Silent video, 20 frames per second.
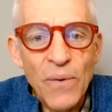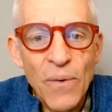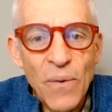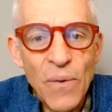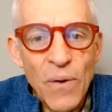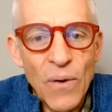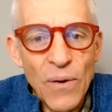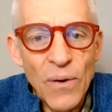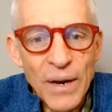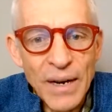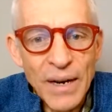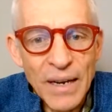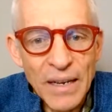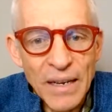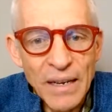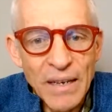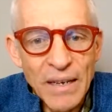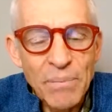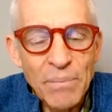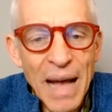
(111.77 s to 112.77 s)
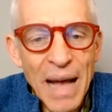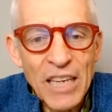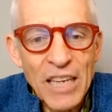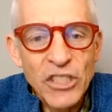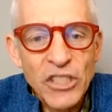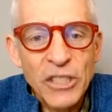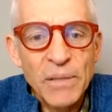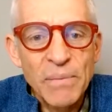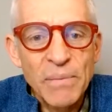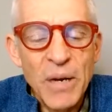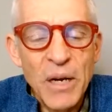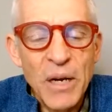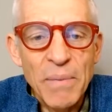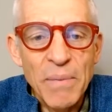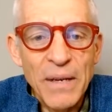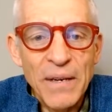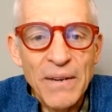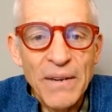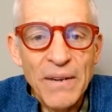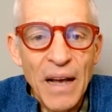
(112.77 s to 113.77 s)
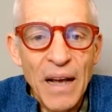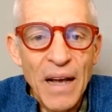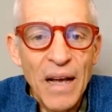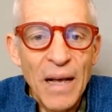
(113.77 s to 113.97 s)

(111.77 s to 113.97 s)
or in a compassionate moment,